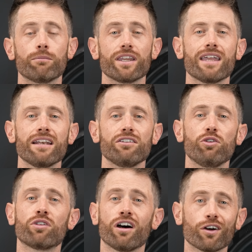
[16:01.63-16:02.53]
But then
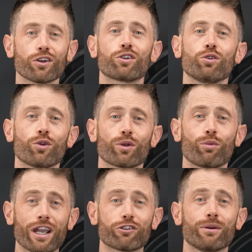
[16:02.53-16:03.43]
you can't ignore the
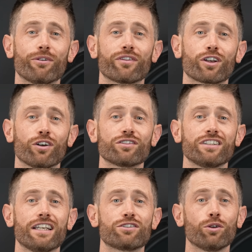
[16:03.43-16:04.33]
wet grip of the
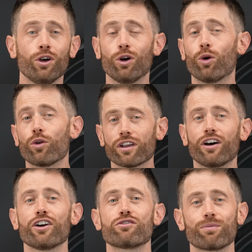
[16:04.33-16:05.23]
Continental, or the
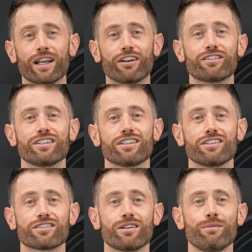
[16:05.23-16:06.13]
hydroplaning
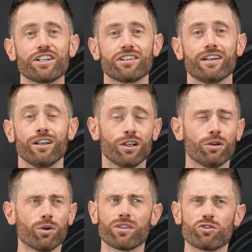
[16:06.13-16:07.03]
resistance of the Michelin,
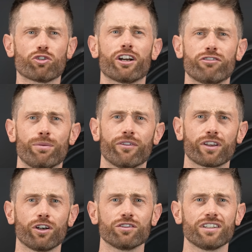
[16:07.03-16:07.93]
or the dry grip of the
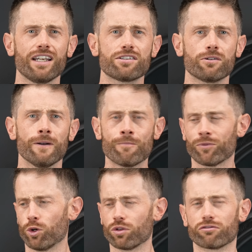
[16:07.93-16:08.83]
Continental,
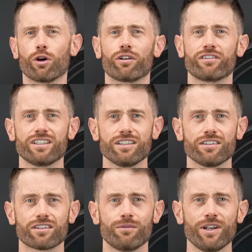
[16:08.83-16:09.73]
or the rolling
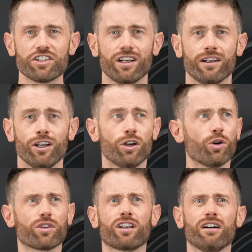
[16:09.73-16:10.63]
resistance of the Michelin,
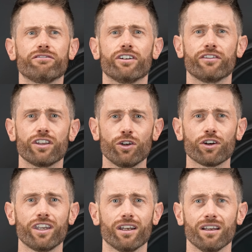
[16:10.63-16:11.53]
or the comfort of the
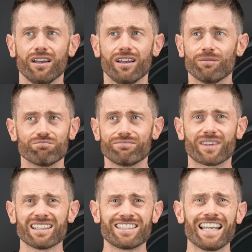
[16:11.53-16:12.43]
Nokian.
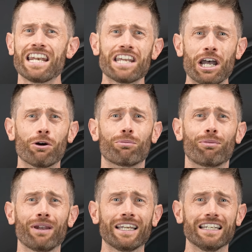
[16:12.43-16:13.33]
Send
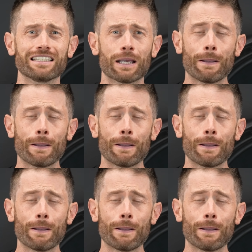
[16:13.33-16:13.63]
help, please.